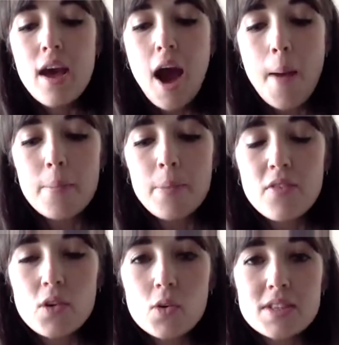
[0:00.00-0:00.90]
But
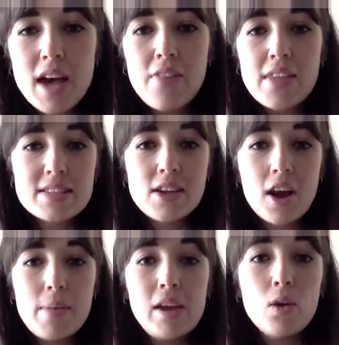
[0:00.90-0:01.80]
of course, at this
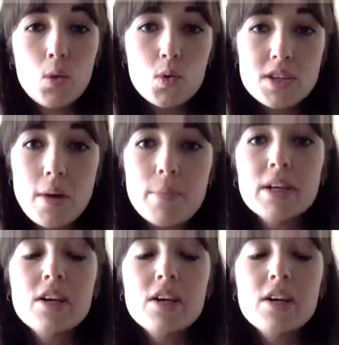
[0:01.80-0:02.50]
time in autumn,